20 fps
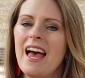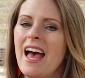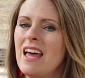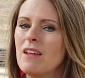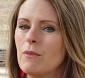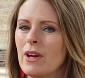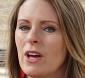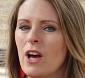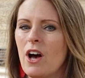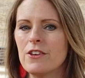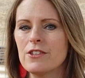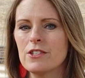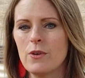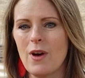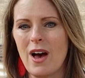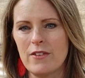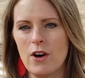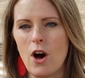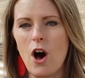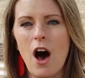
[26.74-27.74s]
and we also
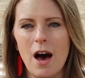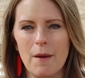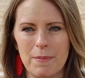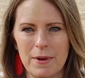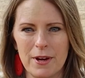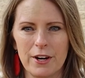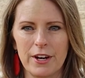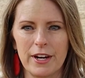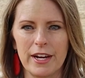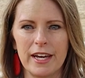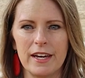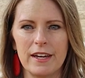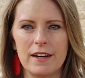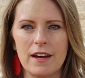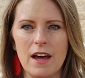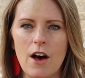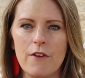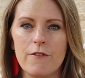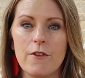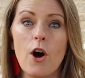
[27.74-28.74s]
have a hot period
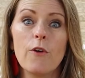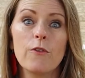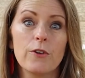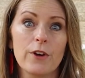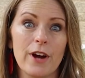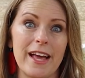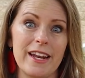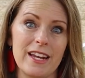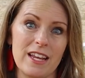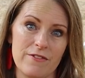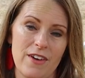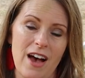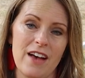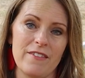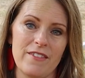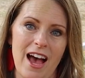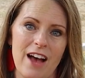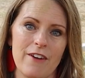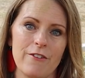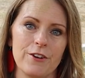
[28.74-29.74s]
of over
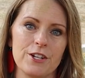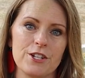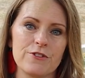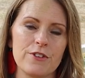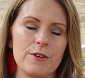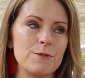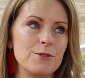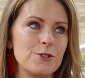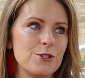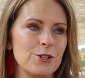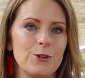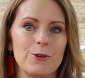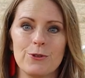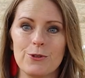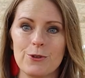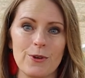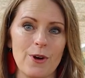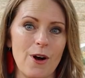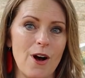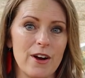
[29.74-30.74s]
85 average from June
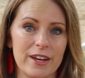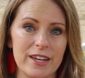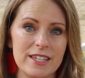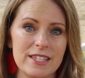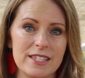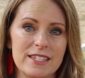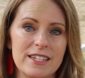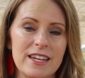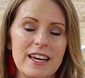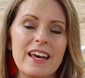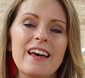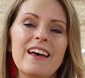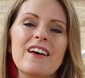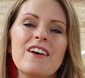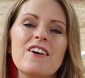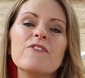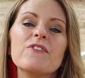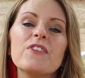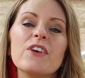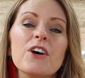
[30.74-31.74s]
through August,
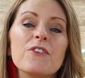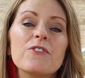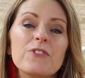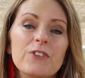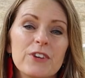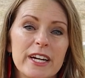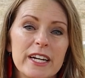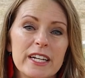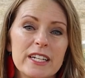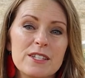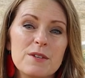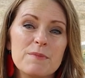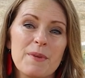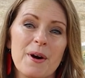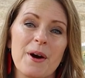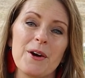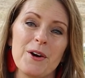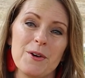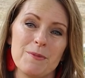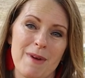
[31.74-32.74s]
feel free to
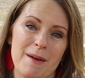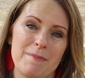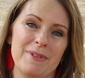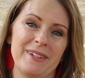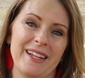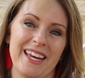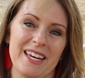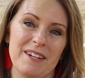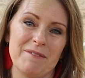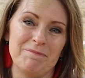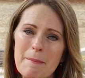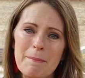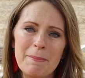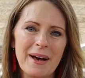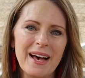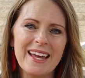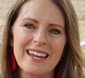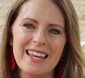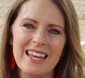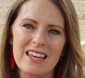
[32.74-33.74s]
borrow my plan.
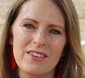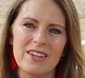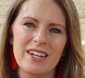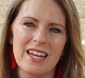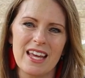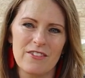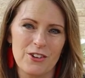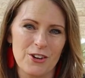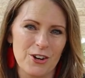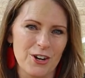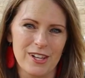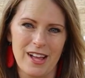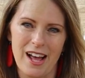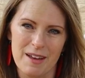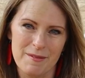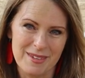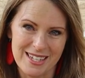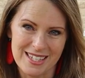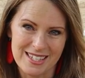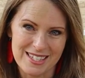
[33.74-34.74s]
But even if your
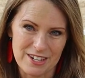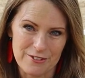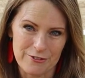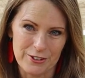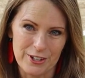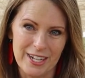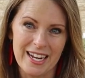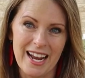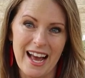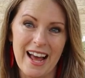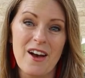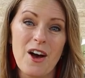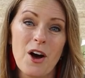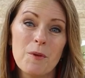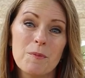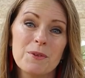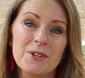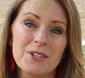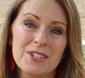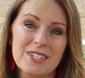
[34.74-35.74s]
climate is different, I
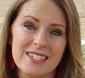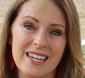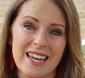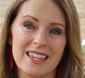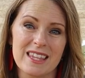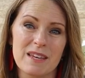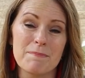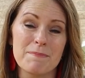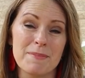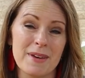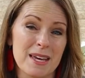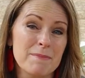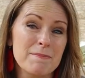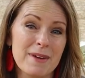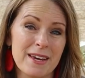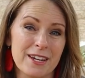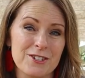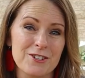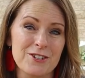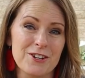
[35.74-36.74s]
hope you'll see the big
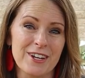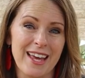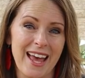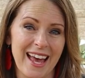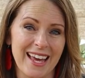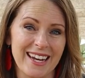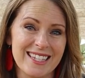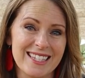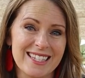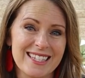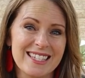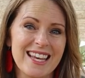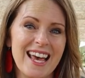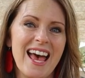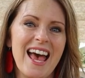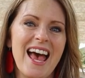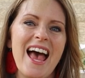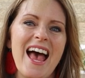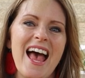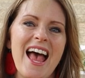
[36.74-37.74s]
picture cadence
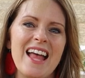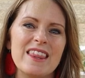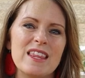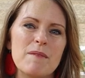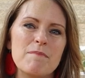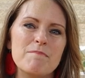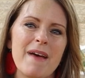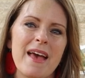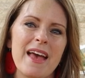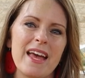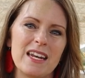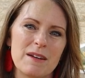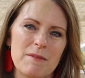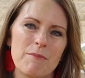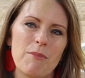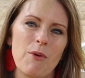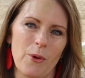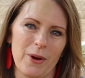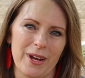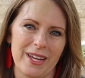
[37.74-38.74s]
and the main
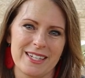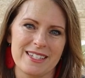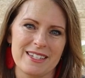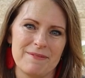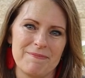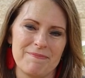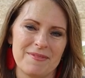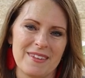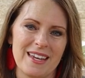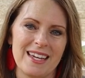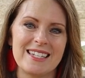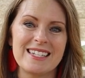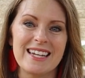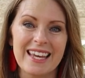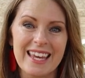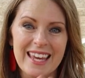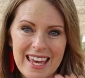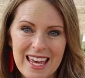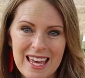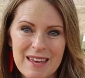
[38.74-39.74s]
point: to
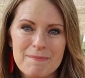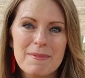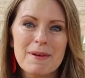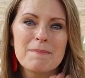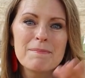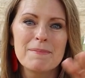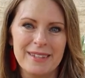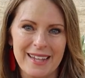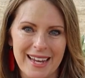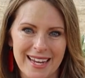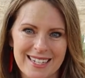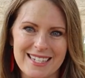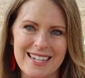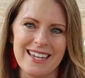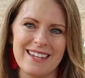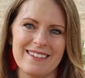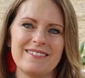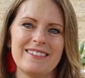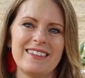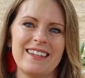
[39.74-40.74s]
keep
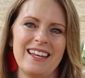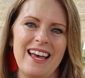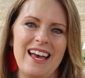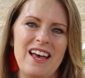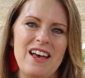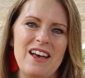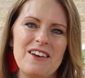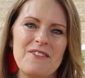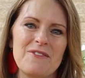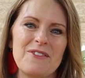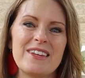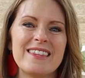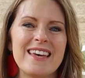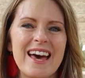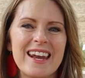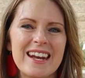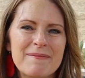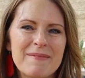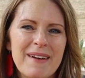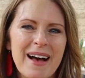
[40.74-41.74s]
planting. With
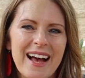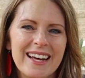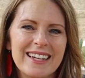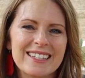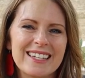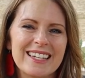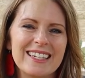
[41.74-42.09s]
that in mind,